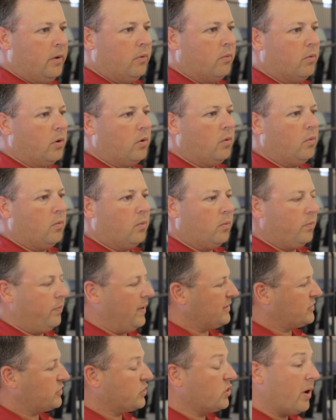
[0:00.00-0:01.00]
Well,
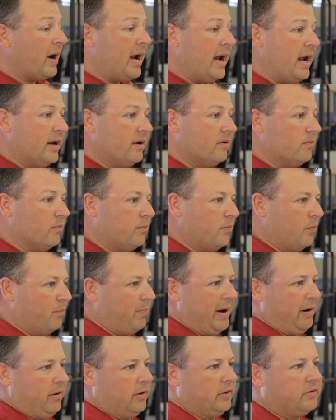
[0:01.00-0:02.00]
that's great.
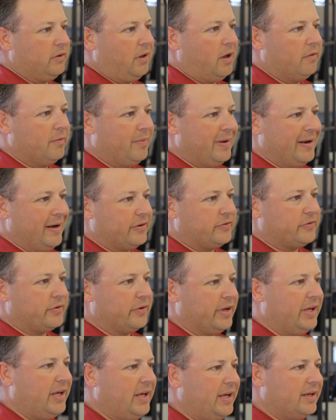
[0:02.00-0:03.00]
Parents love to be next to their
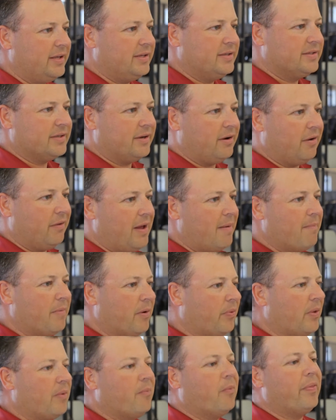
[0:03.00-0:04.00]
kids and all that,
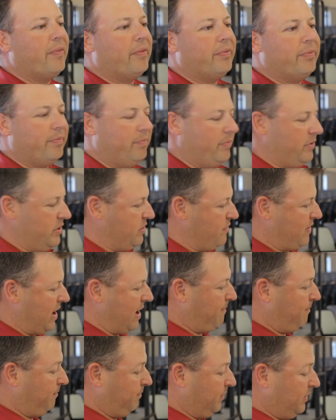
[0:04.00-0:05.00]
but then you've got